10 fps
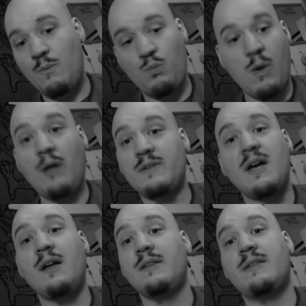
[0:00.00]
Well
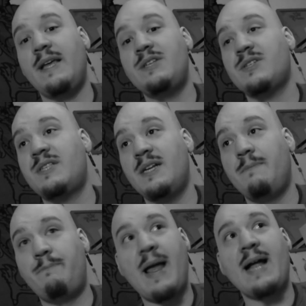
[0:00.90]
done. They just did a
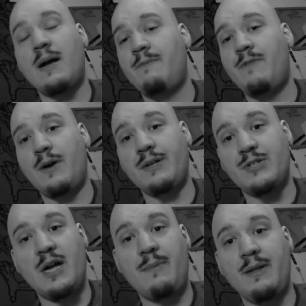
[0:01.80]
bang up fucking
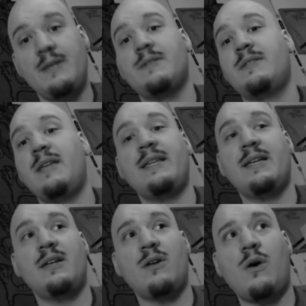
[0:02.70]
job on this. They
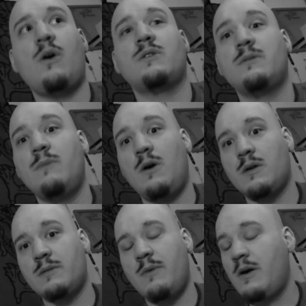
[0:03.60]
did an
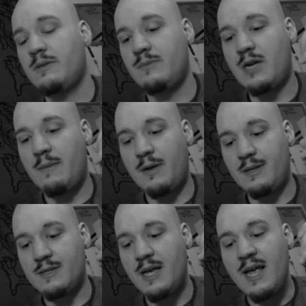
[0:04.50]
awesome job on
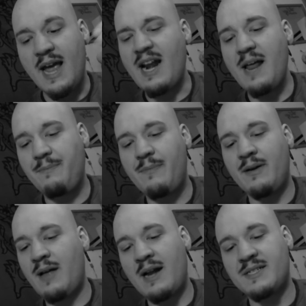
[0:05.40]
this. And
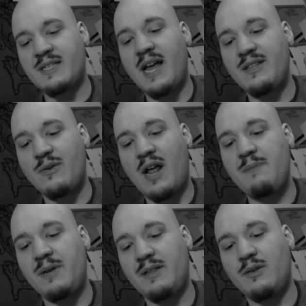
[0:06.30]
on a side note, I'd
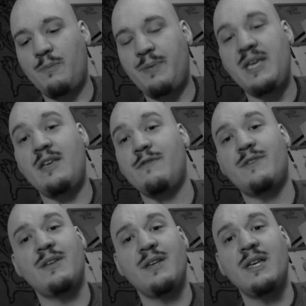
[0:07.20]
be a little
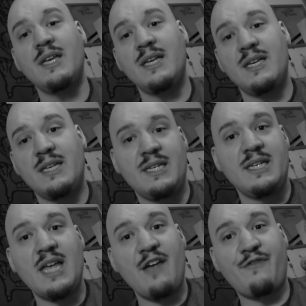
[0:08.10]
peeved
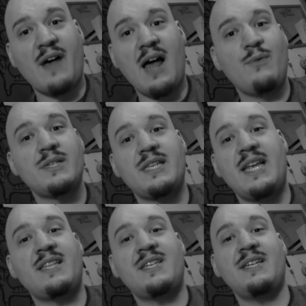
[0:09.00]
if I was
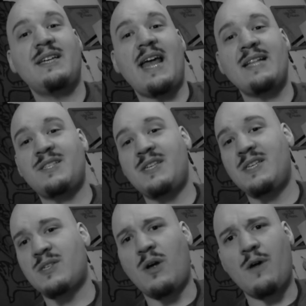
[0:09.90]
into NC
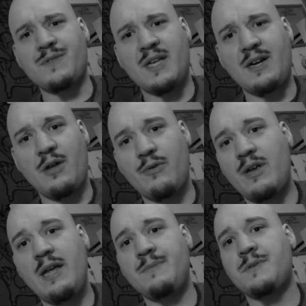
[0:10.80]
Softs like other
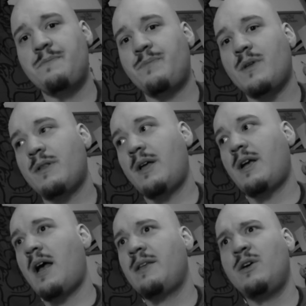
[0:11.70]
games. Like
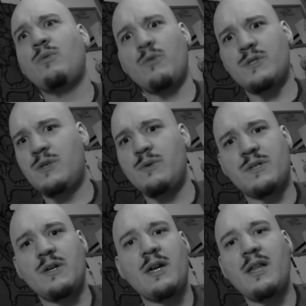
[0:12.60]
Guild Wars 2 is
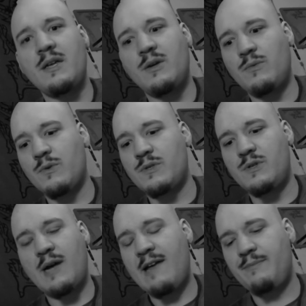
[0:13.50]
good. I like Guild Wars
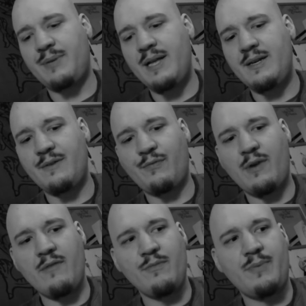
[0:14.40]
2. I haven't played it in
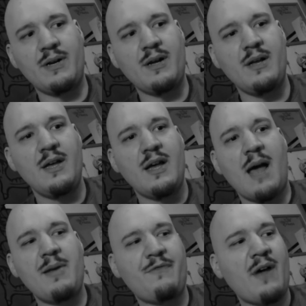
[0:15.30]
forever, but
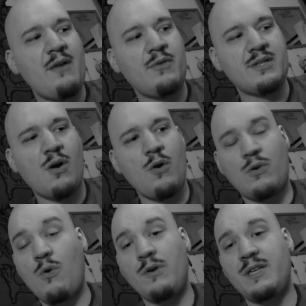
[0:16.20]
I mean, if I was
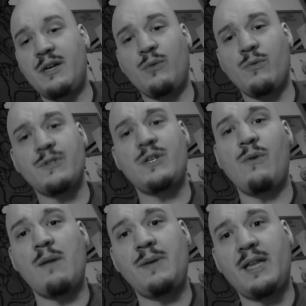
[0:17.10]
hardcore into Guild Wars 2,
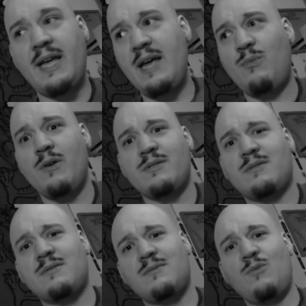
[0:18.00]
I'd be like, hey,
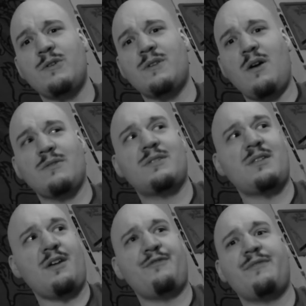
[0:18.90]
where's our
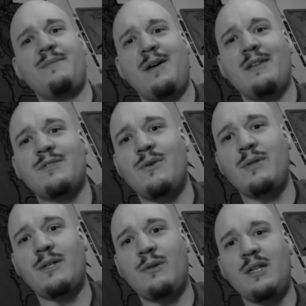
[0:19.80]
stuff? Come on, show a
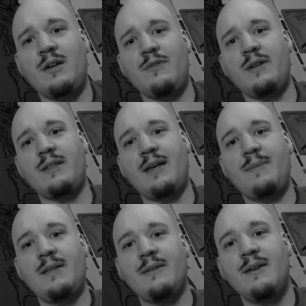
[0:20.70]
little love. I
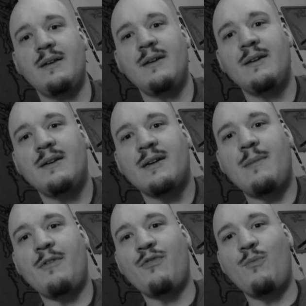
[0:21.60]
mean,
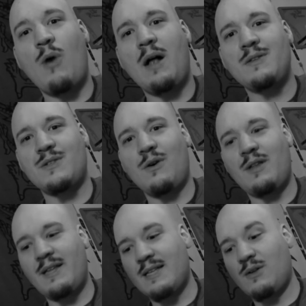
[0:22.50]
coming from WildStar,
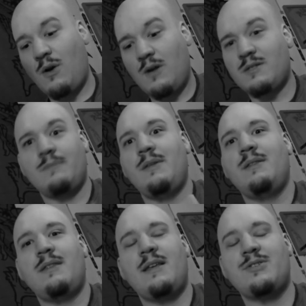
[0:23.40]
like that's awesome,
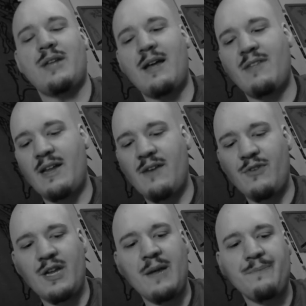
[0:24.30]
and they should have that in
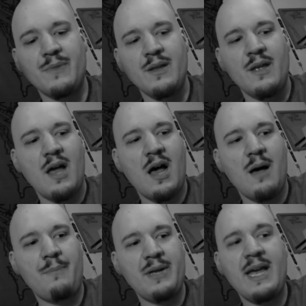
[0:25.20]
every game.
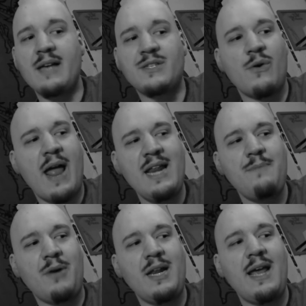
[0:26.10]
But yeah, so
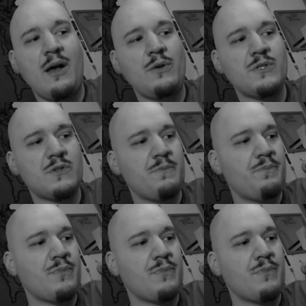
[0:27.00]
anybody else